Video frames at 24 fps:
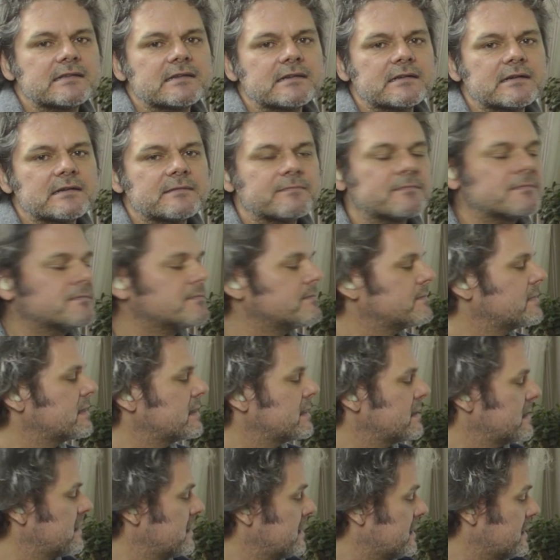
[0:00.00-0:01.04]
So
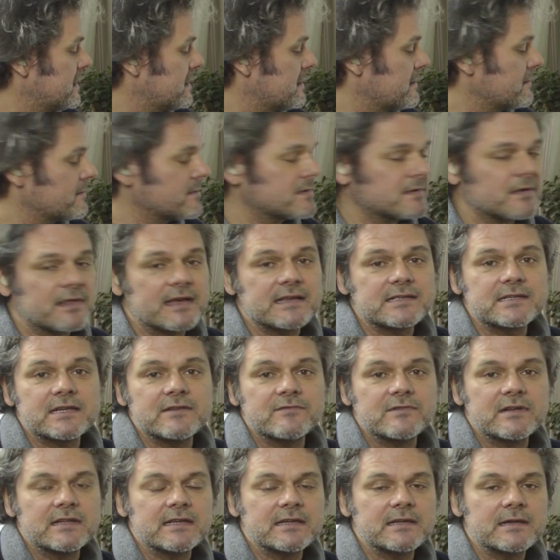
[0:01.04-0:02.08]
that's
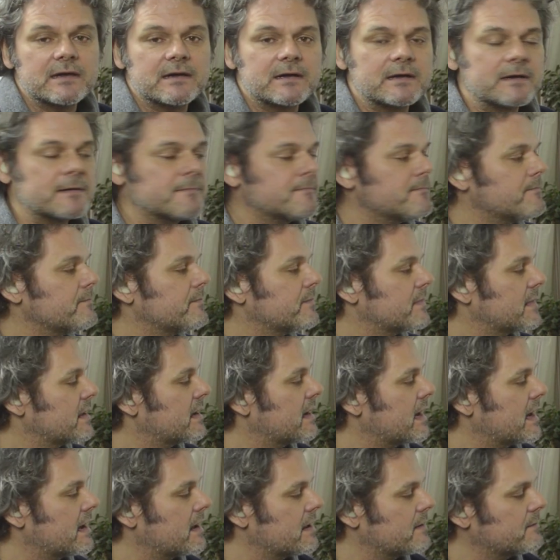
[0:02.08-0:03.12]
it really.
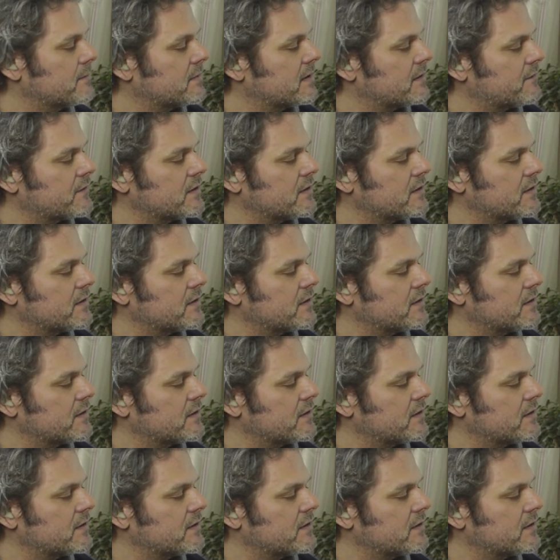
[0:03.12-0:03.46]
The